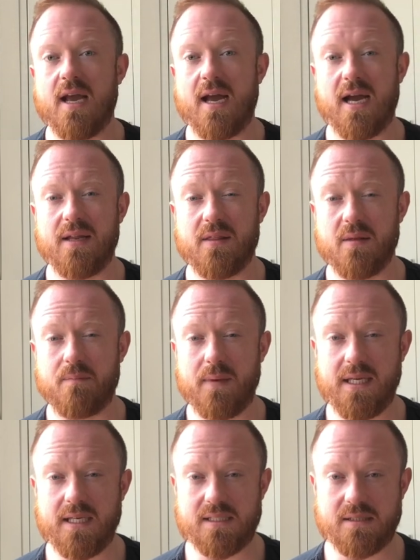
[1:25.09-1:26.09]
And the
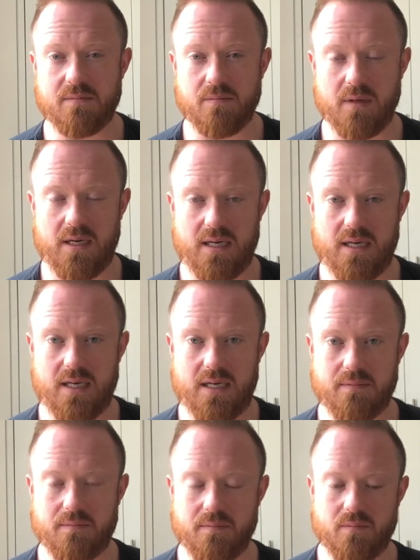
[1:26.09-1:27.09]
biggest
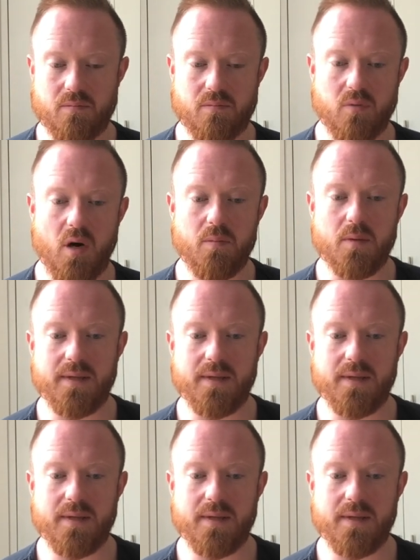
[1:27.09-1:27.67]
problem